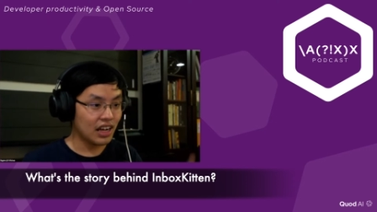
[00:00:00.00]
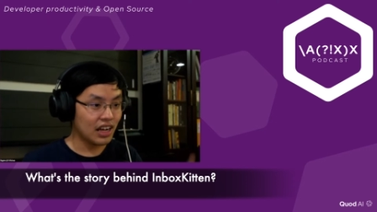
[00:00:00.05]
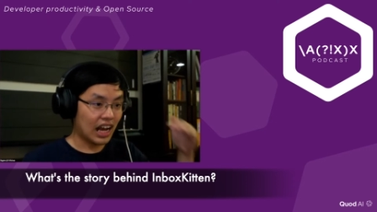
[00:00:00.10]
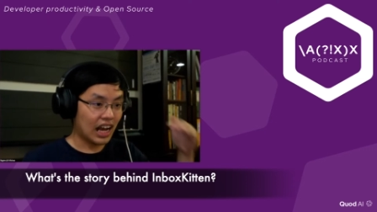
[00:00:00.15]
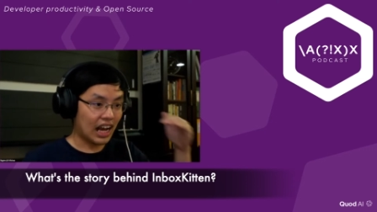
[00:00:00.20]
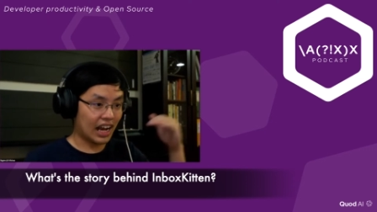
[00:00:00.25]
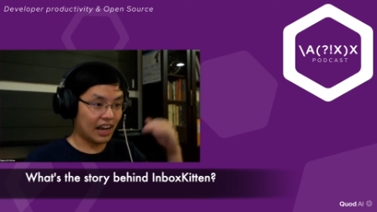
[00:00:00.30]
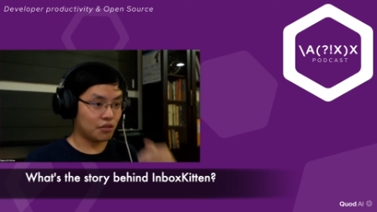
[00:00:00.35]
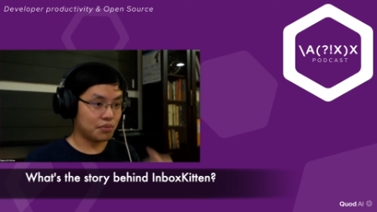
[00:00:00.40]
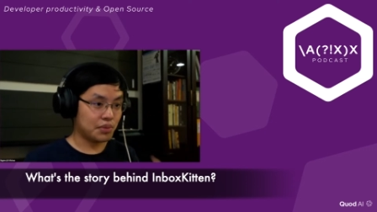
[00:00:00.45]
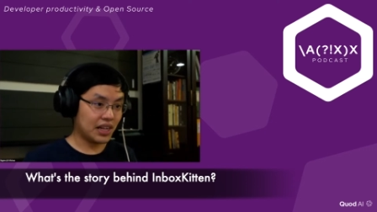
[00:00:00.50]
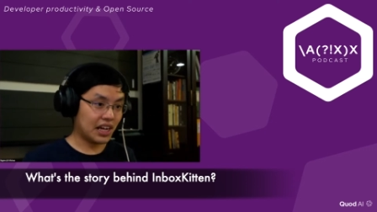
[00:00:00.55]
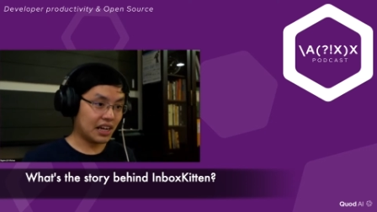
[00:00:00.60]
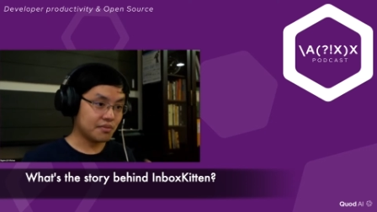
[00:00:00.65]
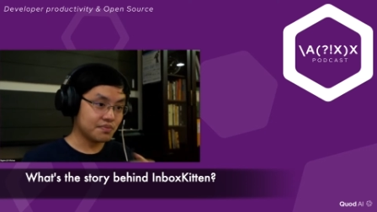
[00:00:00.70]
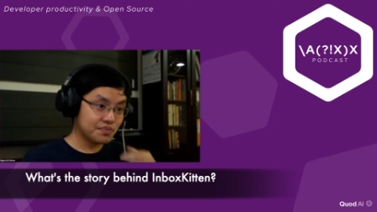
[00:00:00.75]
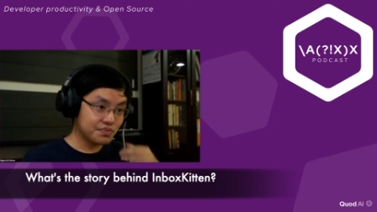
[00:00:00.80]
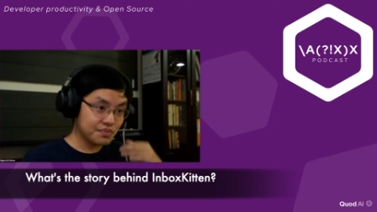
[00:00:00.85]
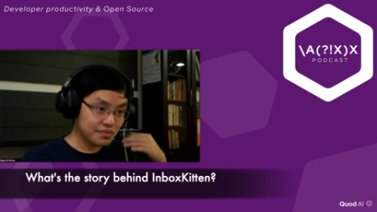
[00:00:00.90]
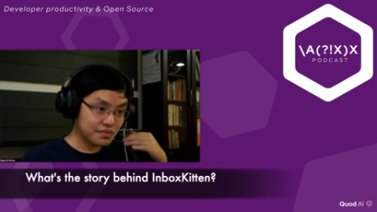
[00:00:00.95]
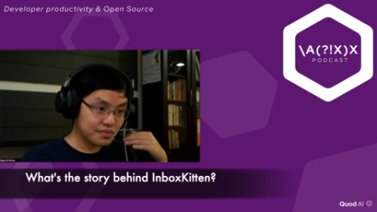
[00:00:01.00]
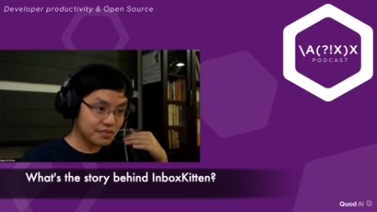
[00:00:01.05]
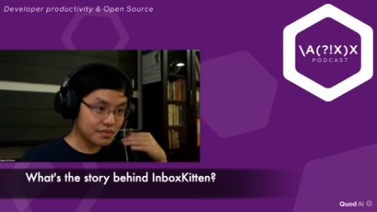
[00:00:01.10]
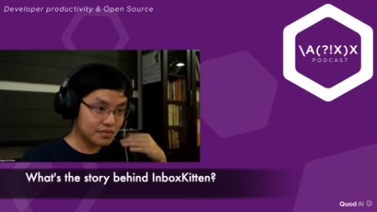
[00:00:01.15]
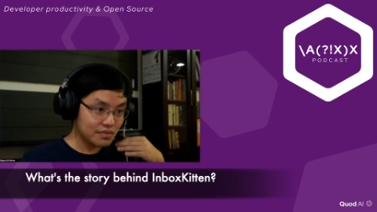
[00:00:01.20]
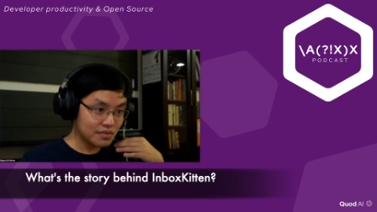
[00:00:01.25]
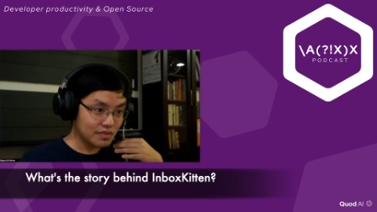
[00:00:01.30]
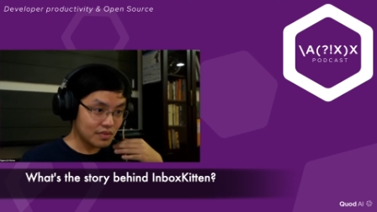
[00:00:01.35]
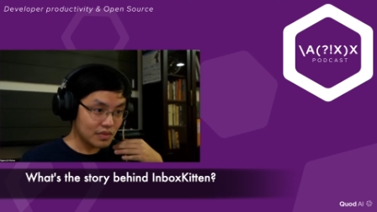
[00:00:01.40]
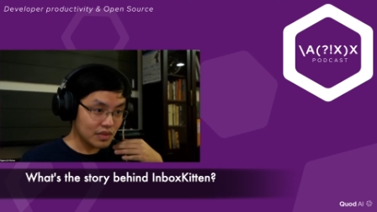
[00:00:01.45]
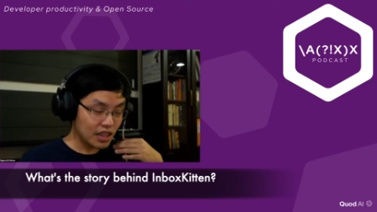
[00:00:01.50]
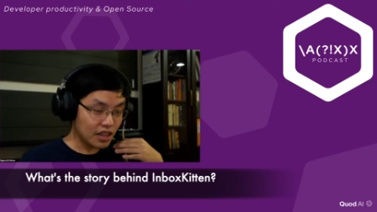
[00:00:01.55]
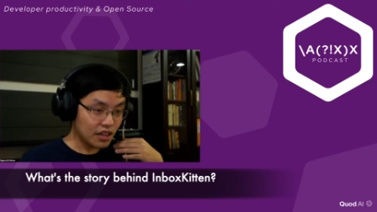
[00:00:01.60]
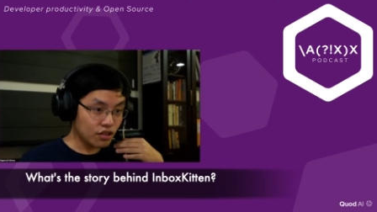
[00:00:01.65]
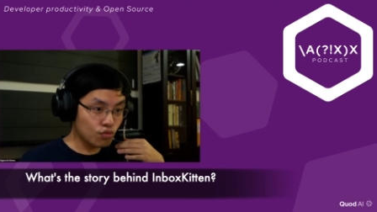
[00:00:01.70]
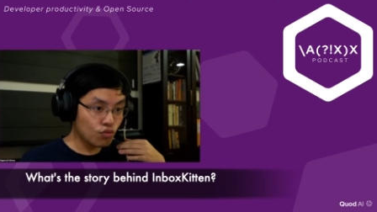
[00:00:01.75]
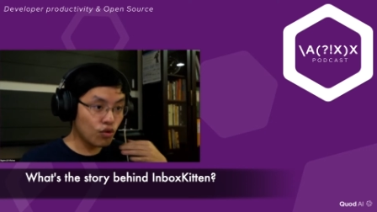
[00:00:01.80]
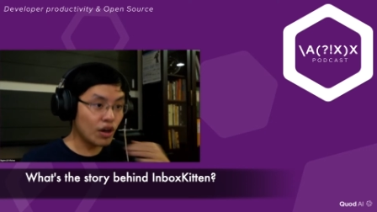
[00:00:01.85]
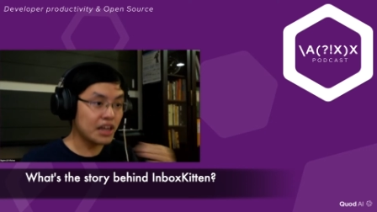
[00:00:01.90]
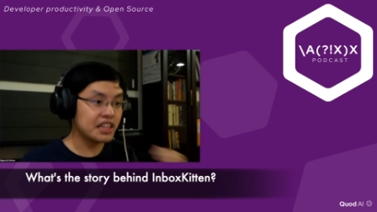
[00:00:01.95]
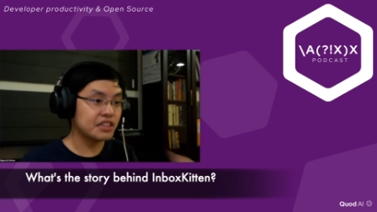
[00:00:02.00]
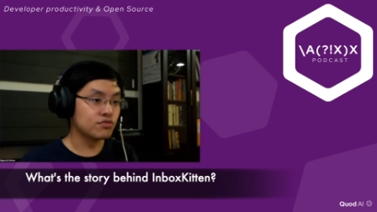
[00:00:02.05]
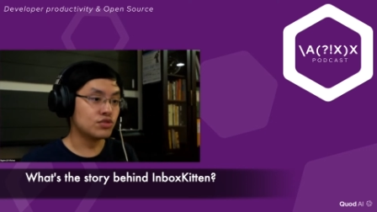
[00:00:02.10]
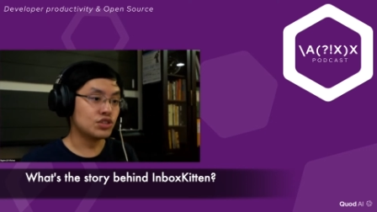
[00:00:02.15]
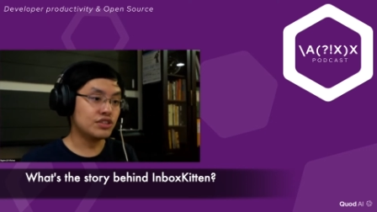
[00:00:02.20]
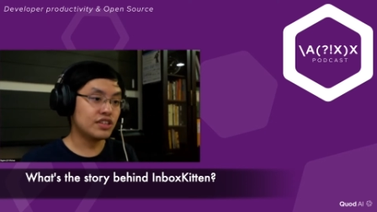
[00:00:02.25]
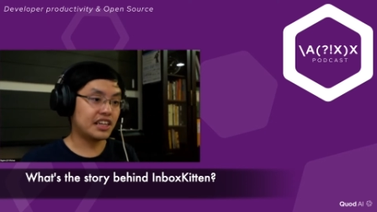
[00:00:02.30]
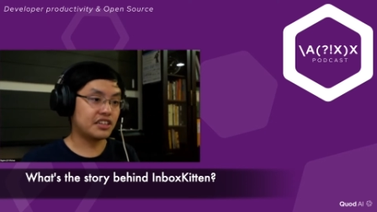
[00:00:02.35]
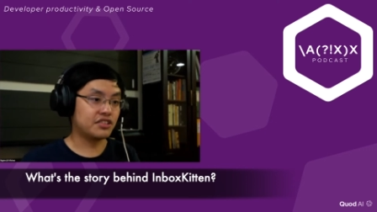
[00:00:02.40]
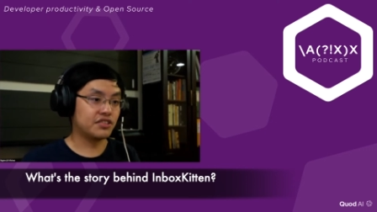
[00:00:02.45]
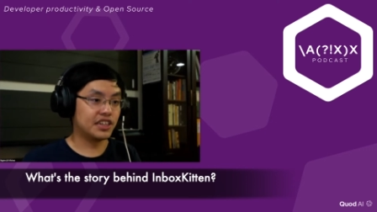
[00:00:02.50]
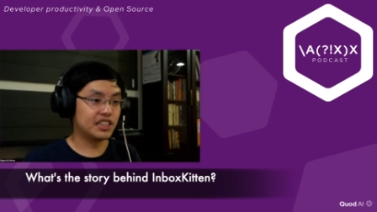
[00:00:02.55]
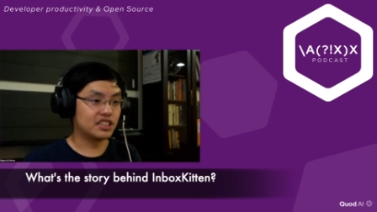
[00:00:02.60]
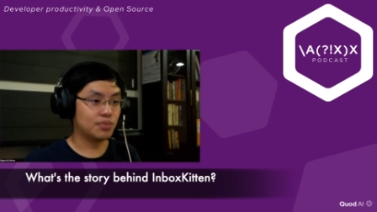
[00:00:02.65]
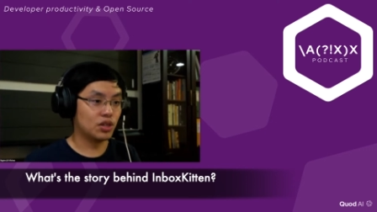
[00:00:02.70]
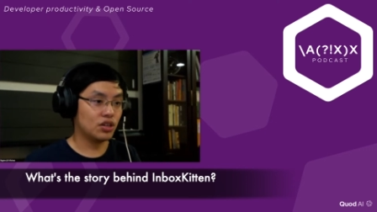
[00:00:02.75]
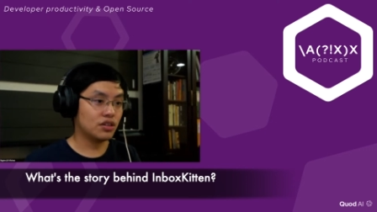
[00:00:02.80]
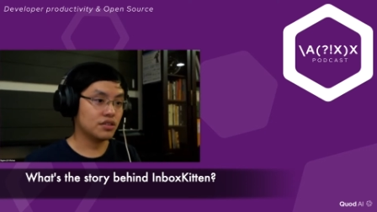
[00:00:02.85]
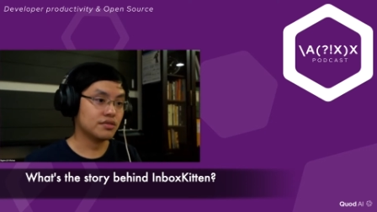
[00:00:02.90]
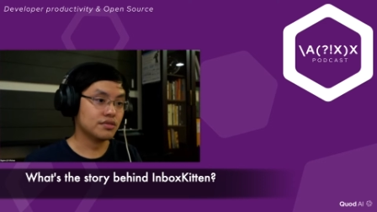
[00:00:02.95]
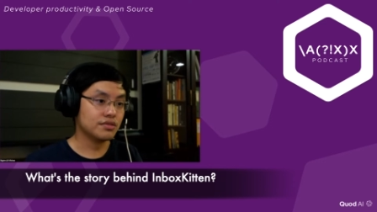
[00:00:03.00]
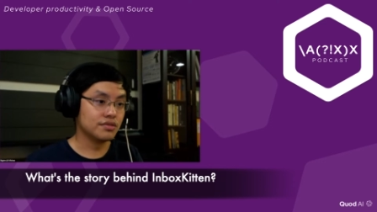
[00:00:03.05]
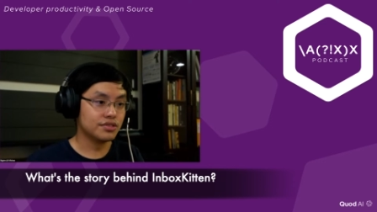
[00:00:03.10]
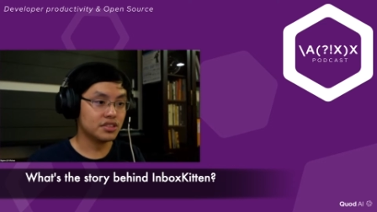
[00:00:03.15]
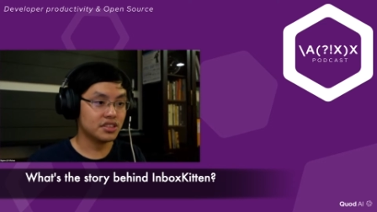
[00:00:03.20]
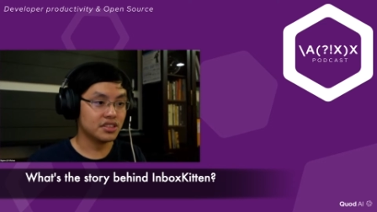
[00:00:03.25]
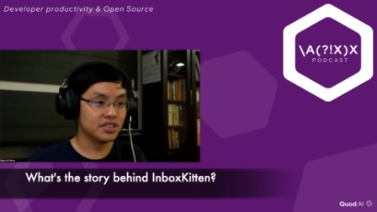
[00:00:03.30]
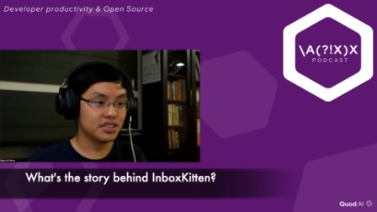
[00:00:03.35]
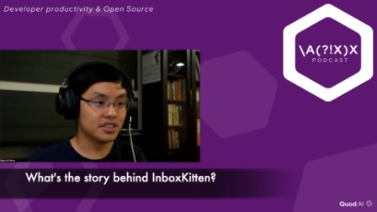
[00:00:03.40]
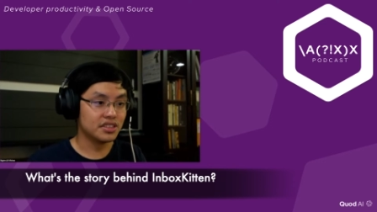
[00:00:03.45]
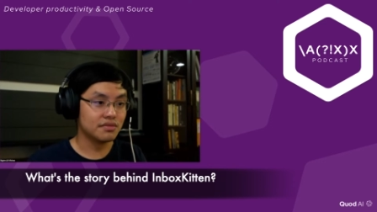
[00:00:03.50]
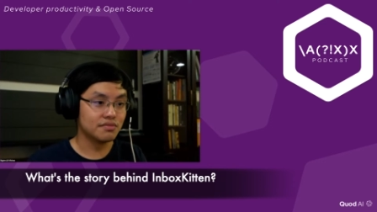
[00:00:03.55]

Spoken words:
I will be like, what would you like to explore using this?